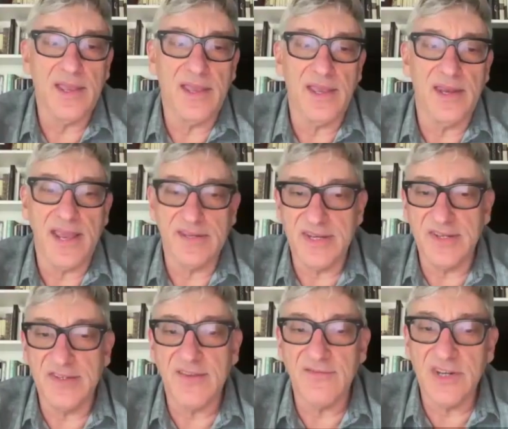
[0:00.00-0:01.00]
In
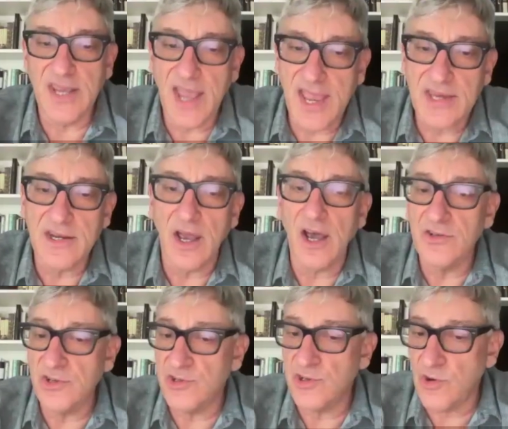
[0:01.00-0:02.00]
1878,
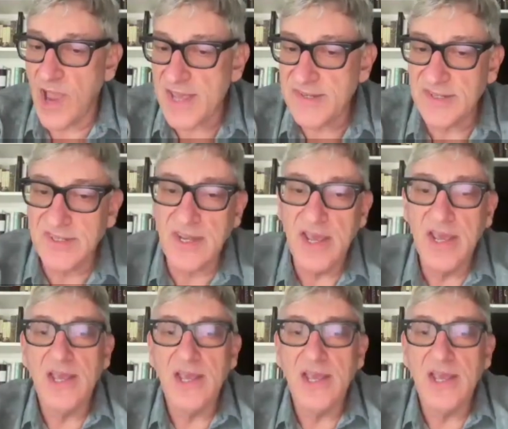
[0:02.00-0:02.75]
under duress,